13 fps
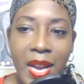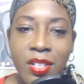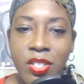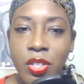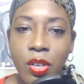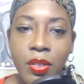
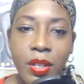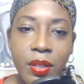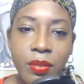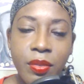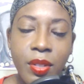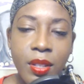Passed
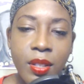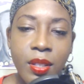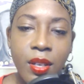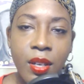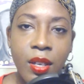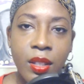on the
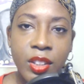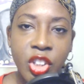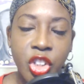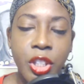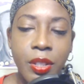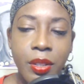
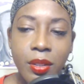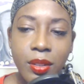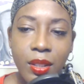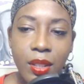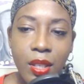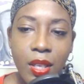
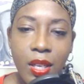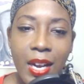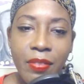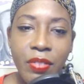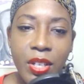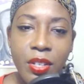shield.
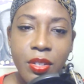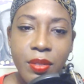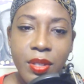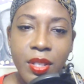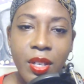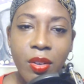I think
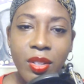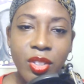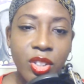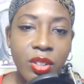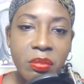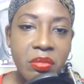he,
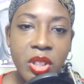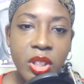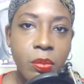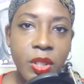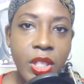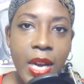and just
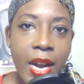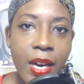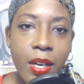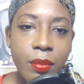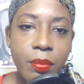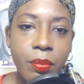
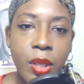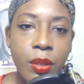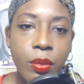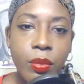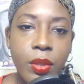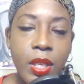retired.
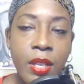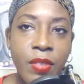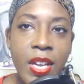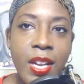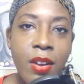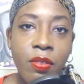But
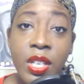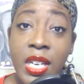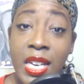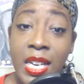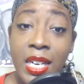if they ever